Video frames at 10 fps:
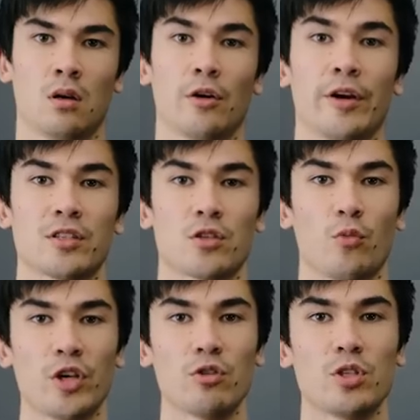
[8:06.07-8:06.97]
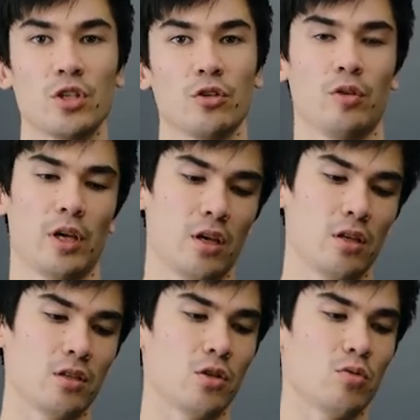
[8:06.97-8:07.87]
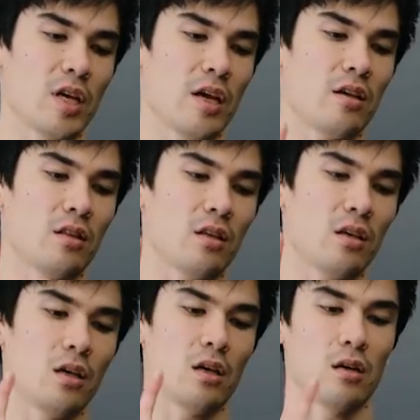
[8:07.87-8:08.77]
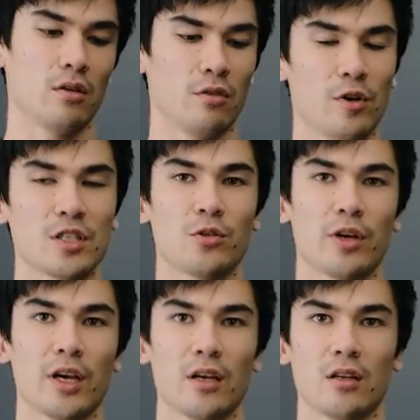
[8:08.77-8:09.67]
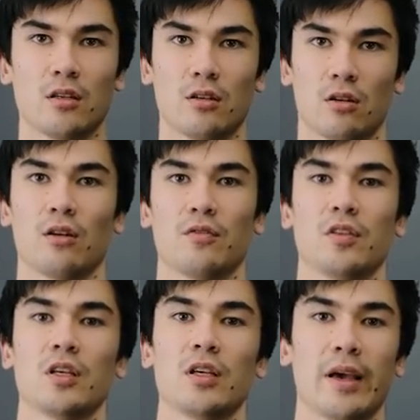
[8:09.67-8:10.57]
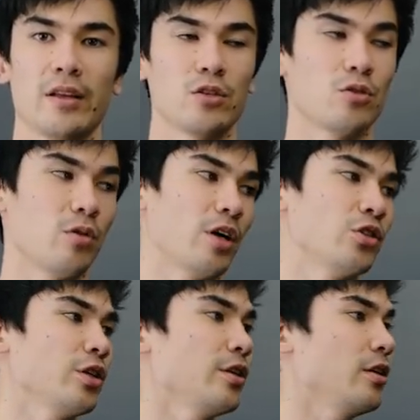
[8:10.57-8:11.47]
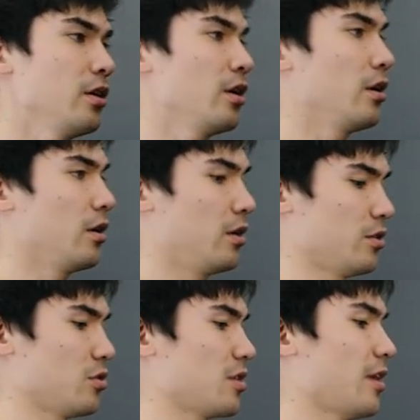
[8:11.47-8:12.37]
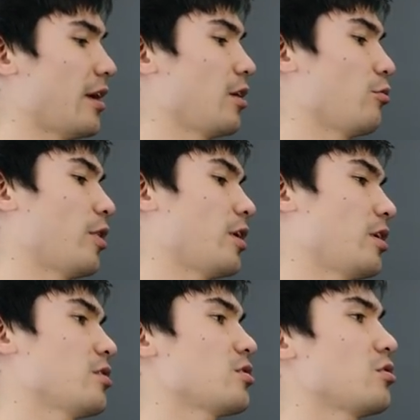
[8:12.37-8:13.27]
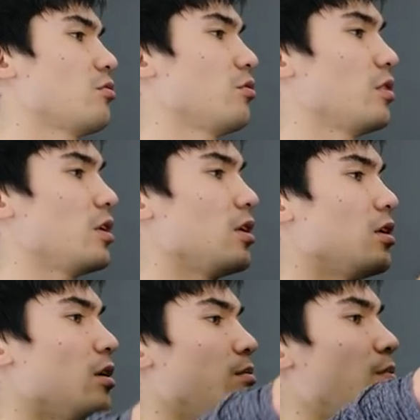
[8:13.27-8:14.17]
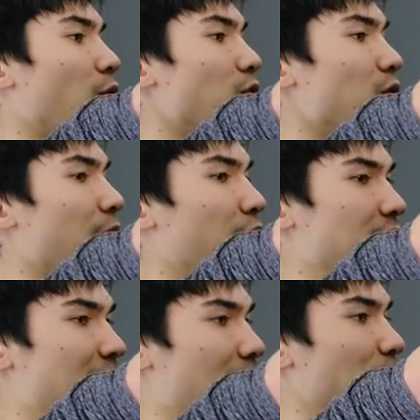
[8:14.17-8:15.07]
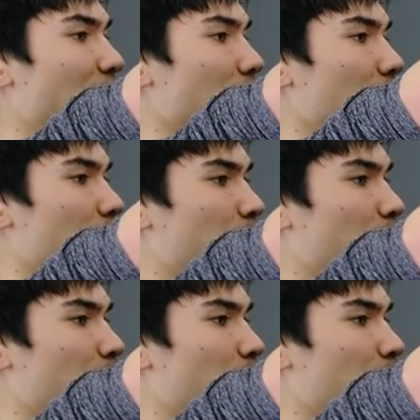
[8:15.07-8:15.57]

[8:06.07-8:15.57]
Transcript: All right, so what you do is you take the Fresnel head off the AD200, you slide it right into the Bowen's mount adapter,